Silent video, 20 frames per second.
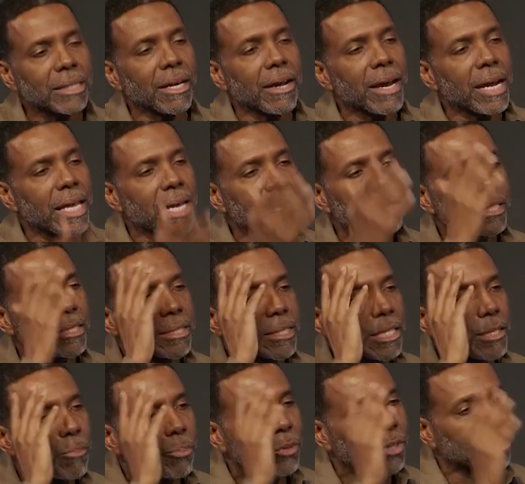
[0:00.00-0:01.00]
there and hear this
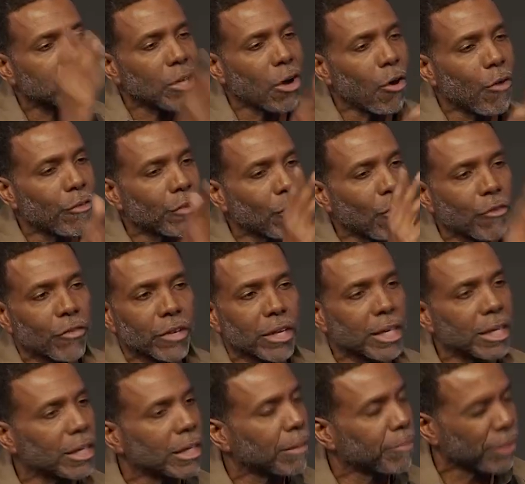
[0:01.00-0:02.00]
thing preached over and over again, and I'm